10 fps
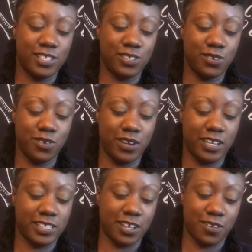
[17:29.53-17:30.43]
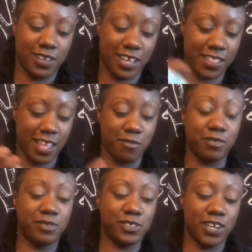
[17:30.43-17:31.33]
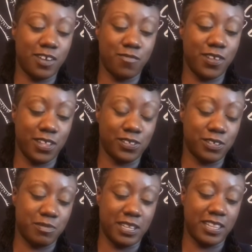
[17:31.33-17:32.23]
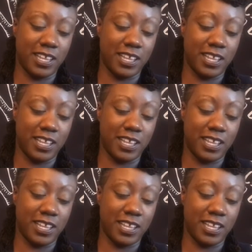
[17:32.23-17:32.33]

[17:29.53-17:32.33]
Taurus, okay, that one was trying to fall out, so I'm going to